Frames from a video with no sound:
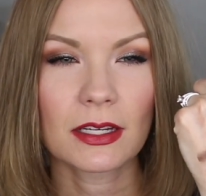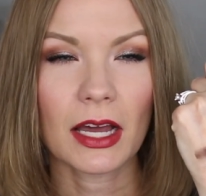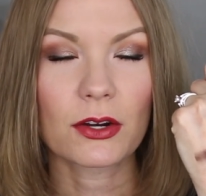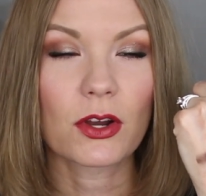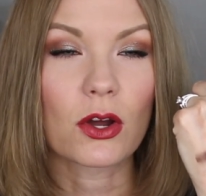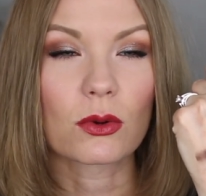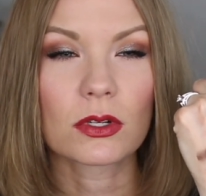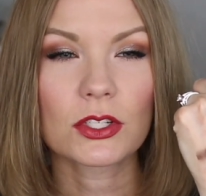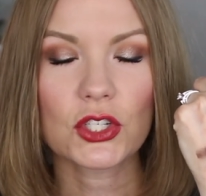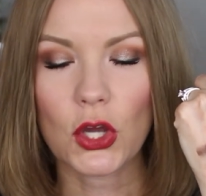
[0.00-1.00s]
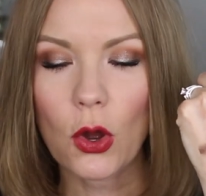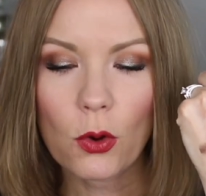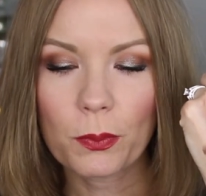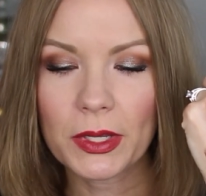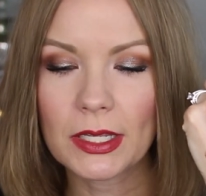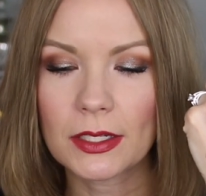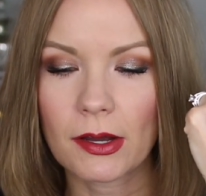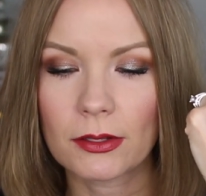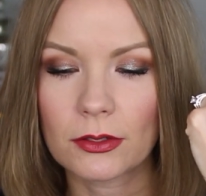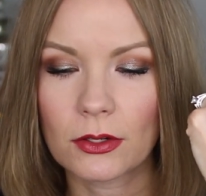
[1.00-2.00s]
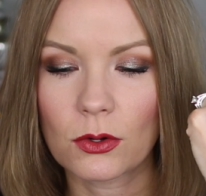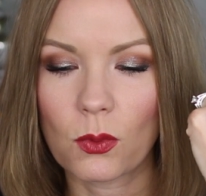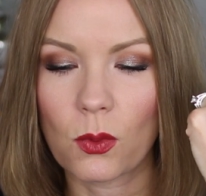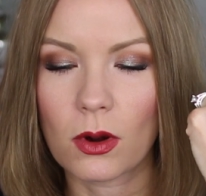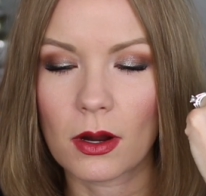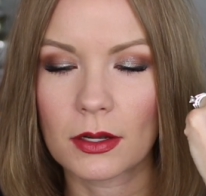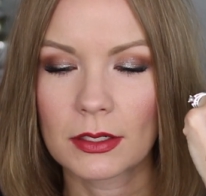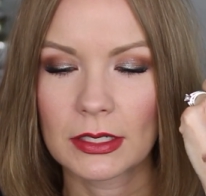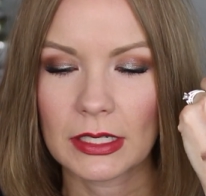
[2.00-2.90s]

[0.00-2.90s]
I don't know, taupey color or